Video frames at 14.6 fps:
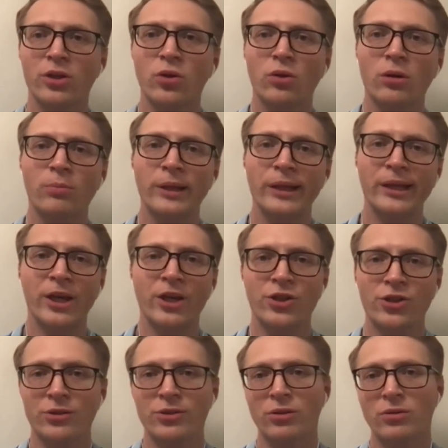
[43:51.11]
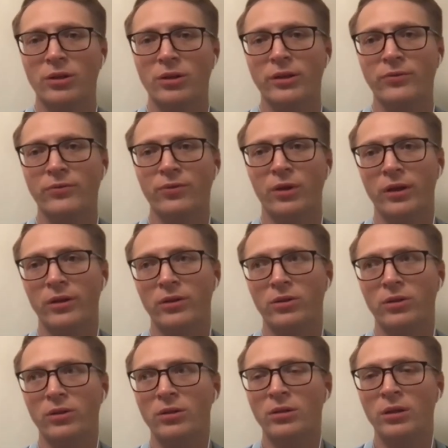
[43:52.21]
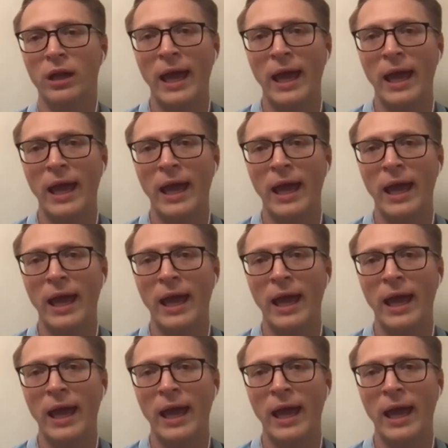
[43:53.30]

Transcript: your applications are running fine there,